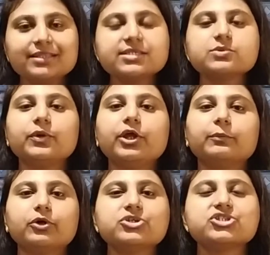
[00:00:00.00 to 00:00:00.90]
In this video,
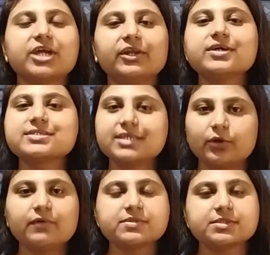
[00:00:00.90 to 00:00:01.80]
I'm going to share you a
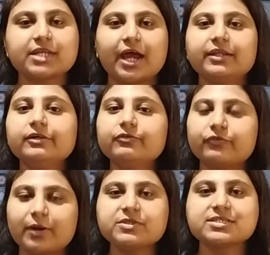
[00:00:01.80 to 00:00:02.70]
zero investment idea
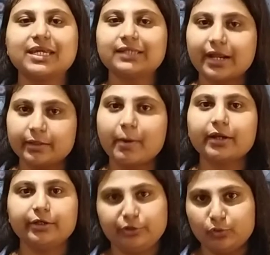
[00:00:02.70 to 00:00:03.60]
from the state
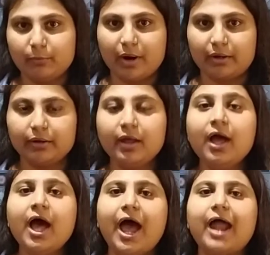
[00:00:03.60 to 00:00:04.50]
Andaman and Nicobar.
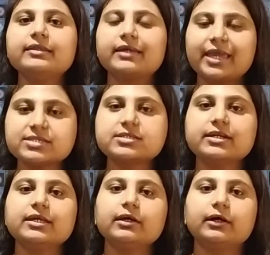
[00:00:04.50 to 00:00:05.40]
And the case
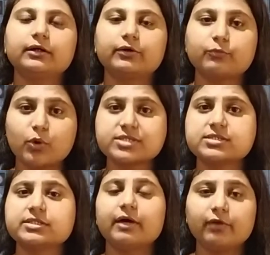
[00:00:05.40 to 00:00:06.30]
study uh,
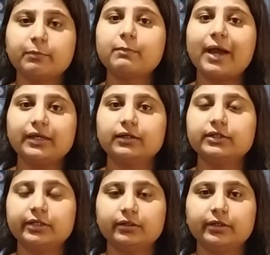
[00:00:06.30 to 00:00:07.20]
was developed by
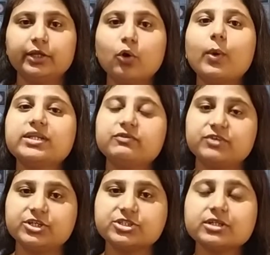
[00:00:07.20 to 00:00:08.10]
an uh,
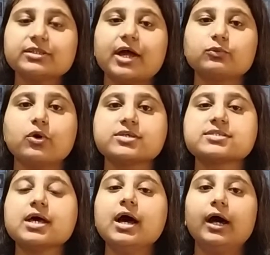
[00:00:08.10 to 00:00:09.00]
innovative teacher that
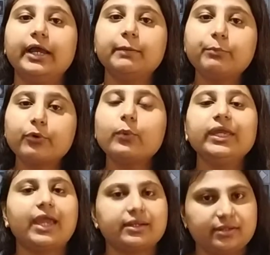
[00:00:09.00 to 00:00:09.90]
was
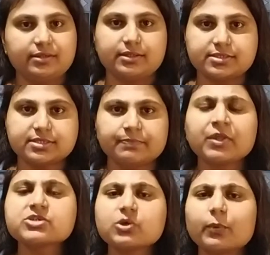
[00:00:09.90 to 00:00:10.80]
improving attendance.
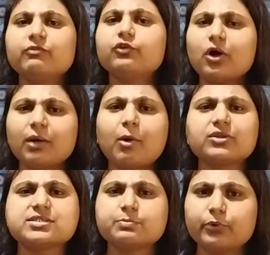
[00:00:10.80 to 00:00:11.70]
So when we talk
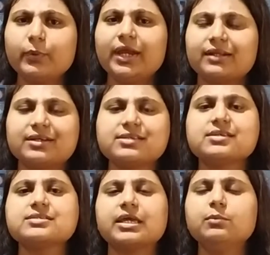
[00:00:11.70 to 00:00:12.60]
about this improving
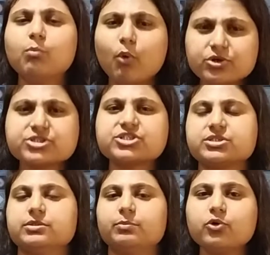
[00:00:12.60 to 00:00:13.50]
attendance in
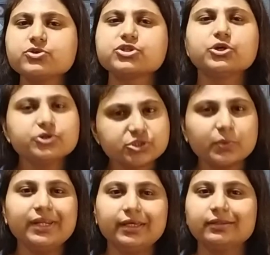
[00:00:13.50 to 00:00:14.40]
most, most
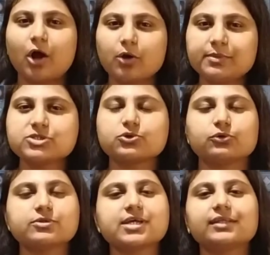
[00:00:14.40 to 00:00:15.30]
usually in the government
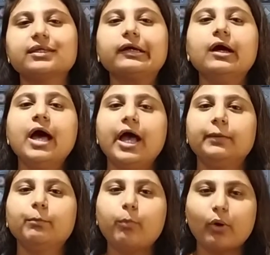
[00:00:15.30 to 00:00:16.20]
schools, I think
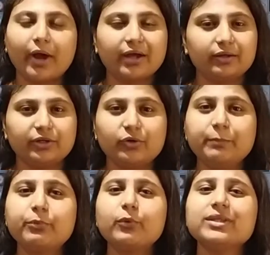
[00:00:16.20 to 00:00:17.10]
impo- uh, you know
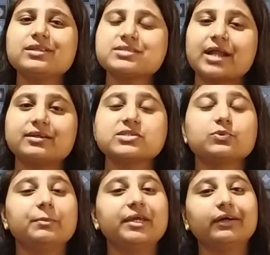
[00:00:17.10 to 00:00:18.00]
improving these
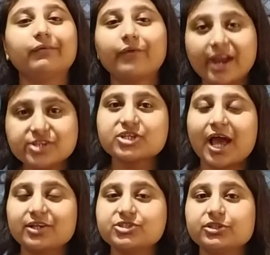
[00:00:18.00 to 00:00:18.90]
attendance will be a great
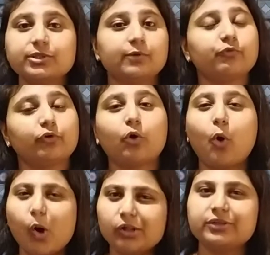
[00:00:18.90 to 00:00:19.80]
challenging thing for
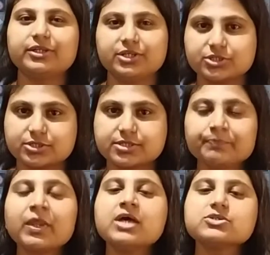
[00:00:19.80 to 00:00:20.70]
all the teachers.